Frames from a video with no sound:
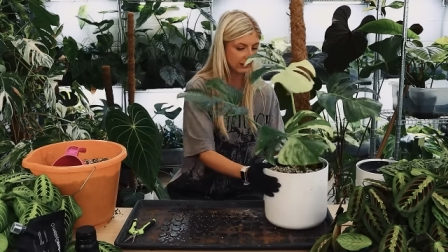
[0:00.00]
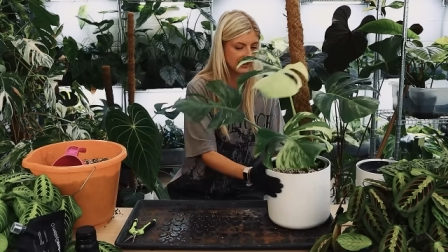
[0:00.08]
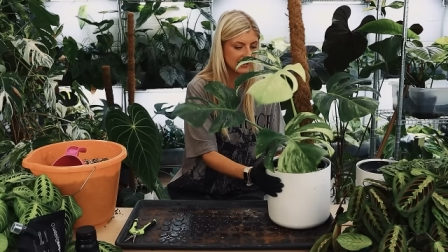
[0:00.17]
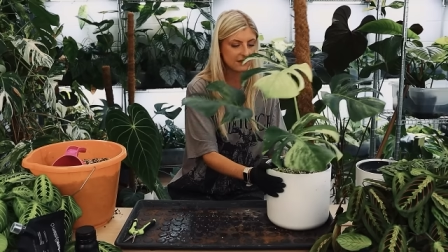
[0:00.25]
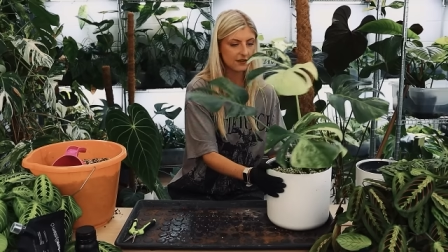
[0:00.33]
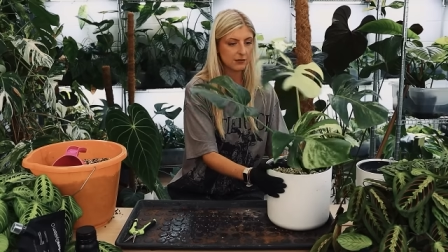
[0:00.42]
I will
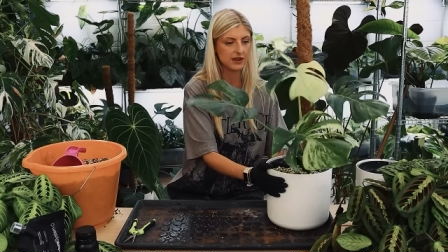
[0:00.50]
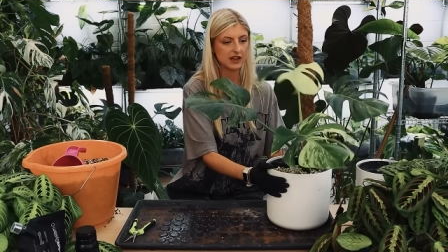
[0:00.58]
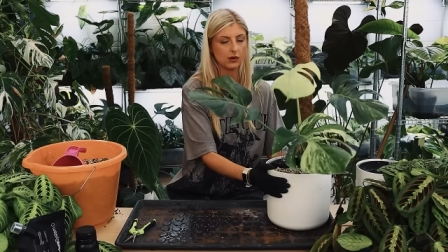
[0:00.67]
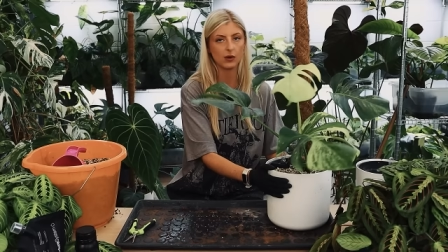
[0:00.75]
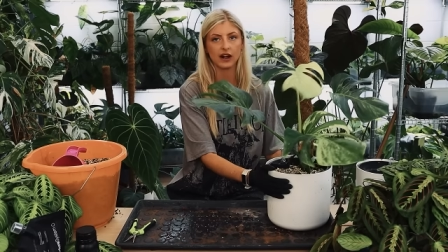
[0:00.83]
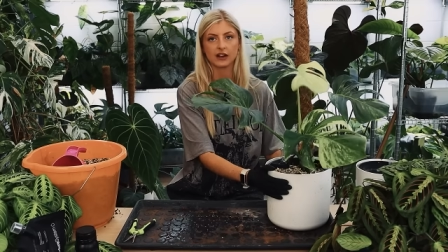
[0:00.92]
leave him
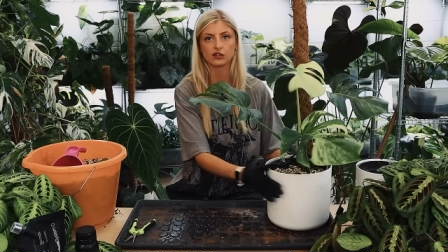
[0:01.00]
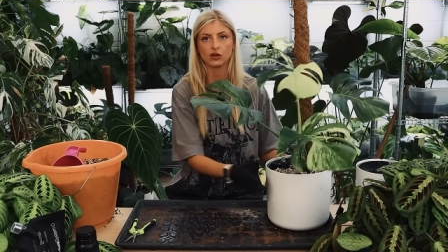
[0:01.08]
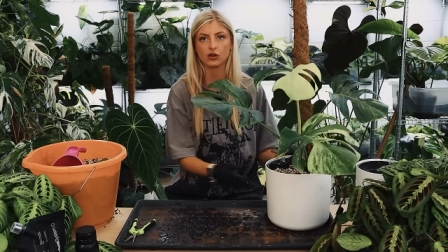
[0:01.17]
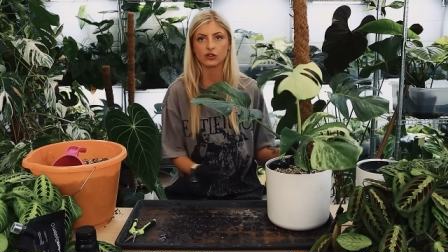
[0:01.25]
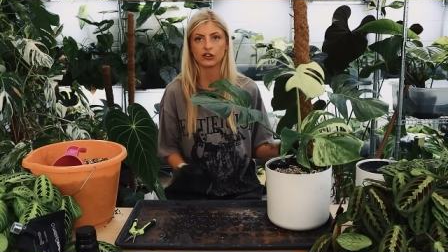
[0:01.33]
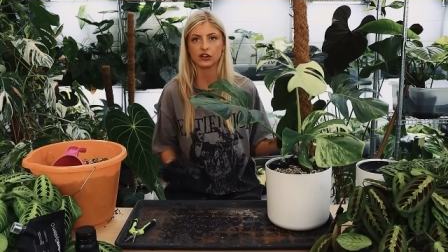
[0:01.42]
here while I
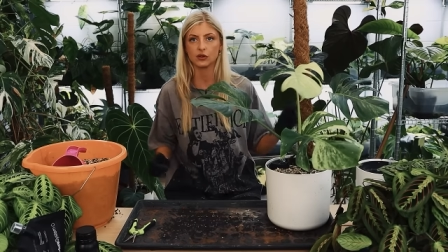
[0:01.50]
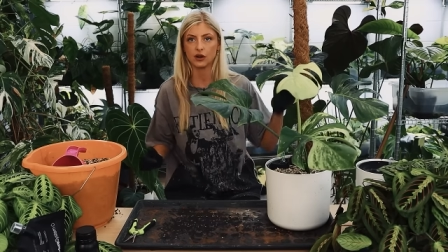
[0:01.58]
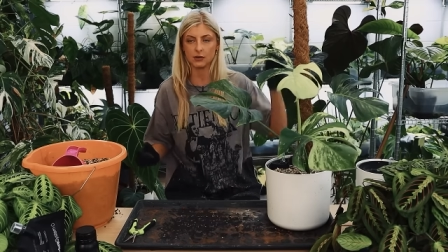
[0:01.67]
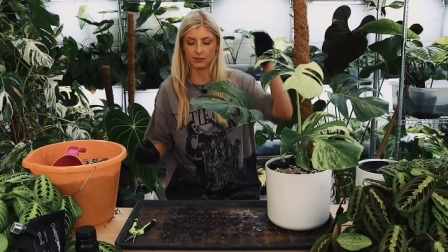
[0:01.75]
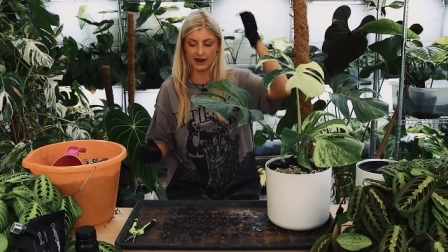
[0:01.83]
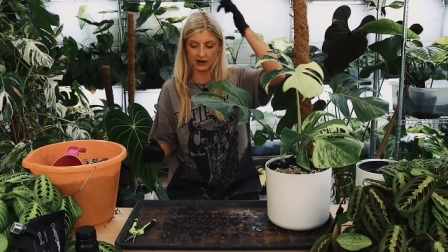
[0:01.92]
talk to you
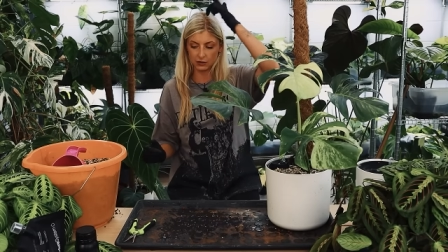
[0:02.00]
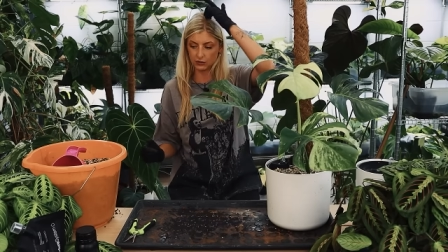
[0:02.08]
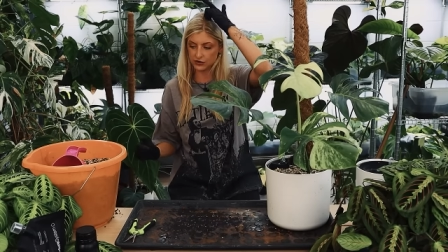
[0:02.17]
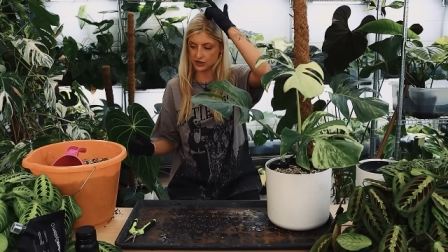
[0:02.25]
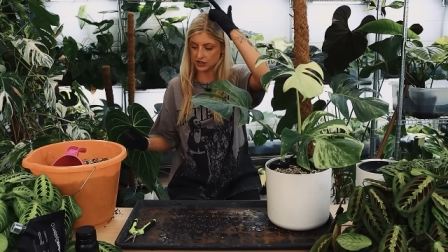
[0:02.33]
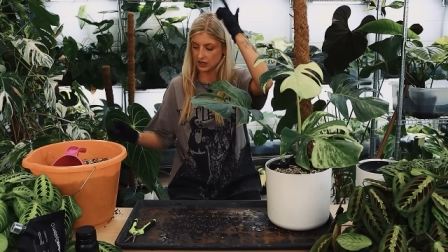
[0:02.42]

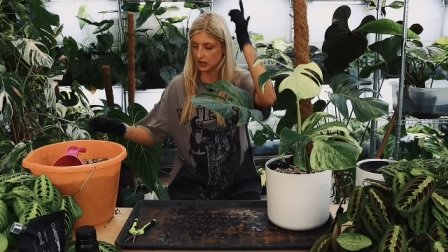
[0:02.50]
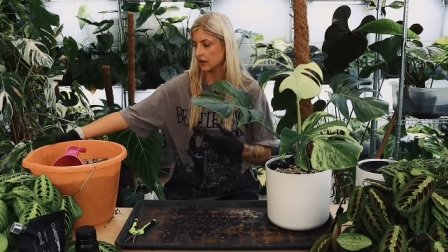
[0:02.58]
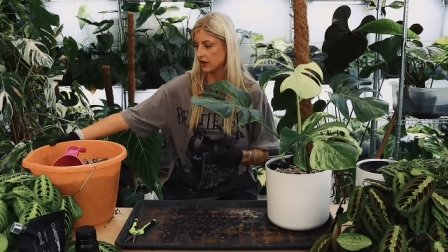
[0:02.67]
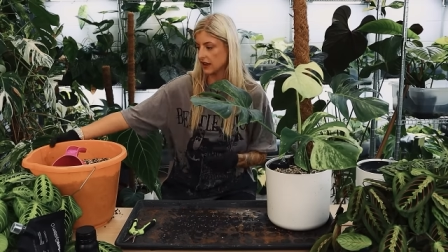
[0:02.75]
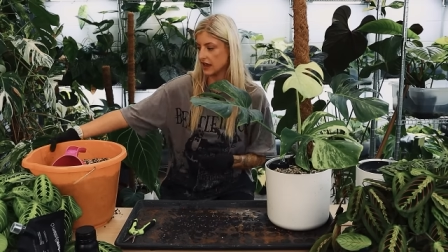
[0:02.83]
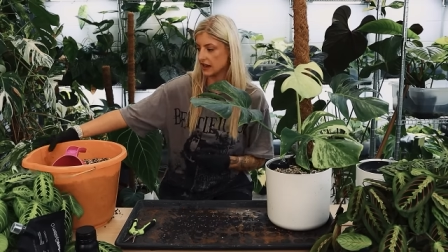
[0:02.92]
about
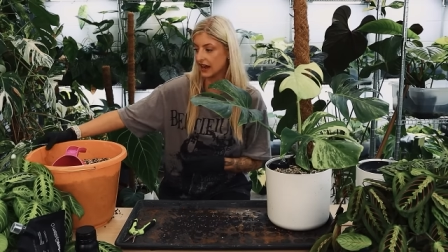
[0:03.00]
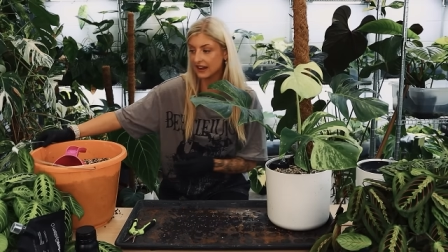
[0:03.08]
the